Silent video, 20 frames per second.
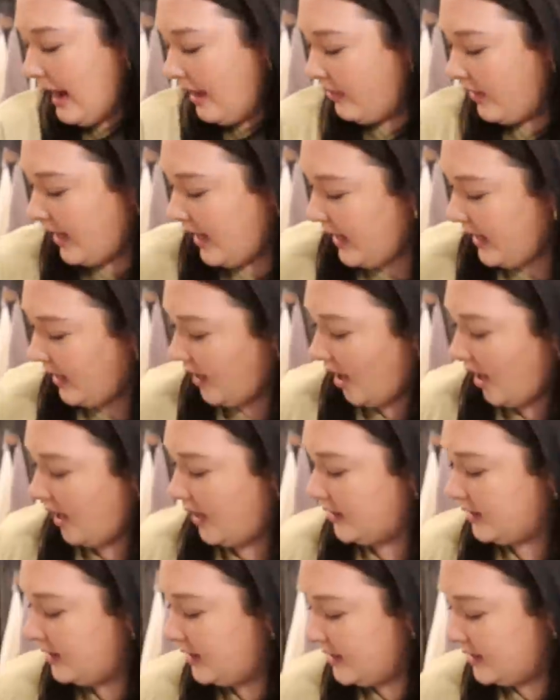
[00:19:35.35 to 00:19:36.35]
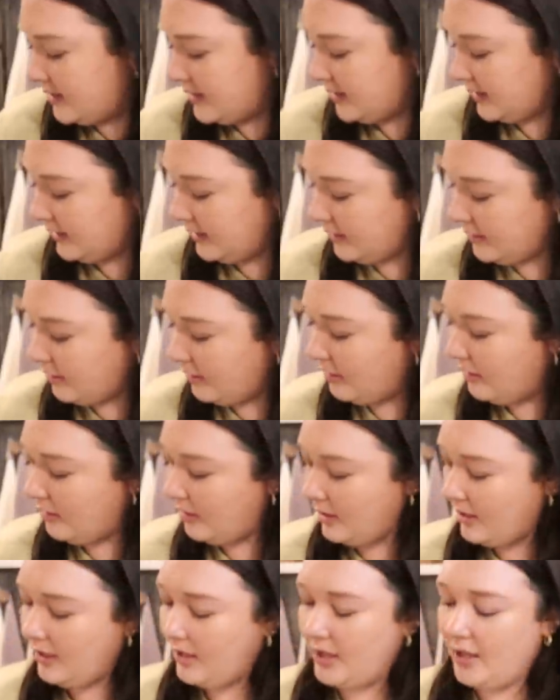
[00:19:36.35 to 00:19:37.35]
And then I got this
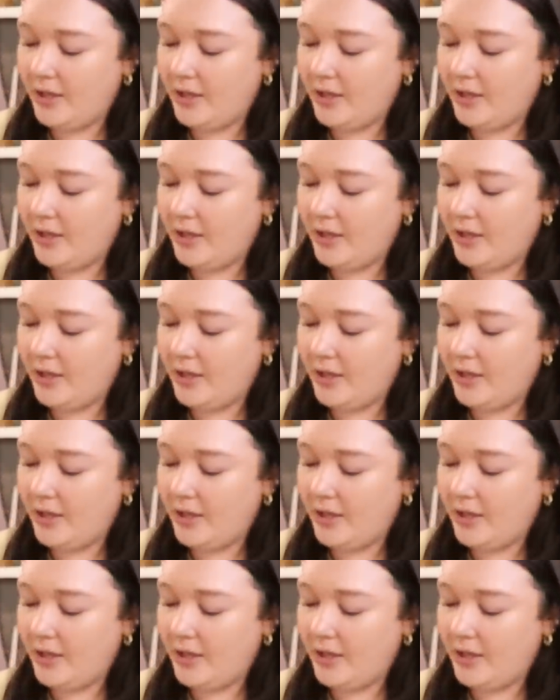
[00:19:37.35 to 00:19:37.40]
little